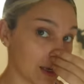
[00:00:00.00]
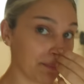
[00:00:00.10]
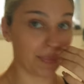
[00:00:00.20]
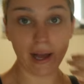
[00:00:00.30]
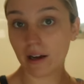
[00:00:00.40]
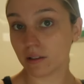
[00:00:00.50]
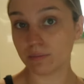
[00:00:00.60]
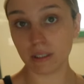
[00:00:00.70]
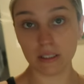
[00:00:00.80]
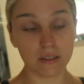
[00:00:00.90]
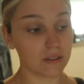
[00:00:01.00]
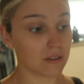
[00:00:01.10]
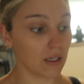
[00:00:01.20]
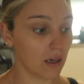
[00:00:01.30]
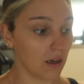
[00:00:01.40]
like black
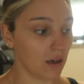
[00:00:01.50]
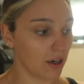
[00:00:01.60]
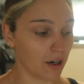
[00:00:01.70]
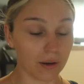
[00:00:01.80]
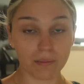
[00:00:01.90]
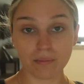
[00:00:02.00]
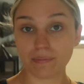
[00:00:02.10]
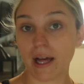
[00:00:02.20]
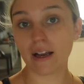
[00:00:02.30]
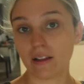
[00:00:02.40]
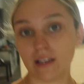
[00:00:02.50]
piece or black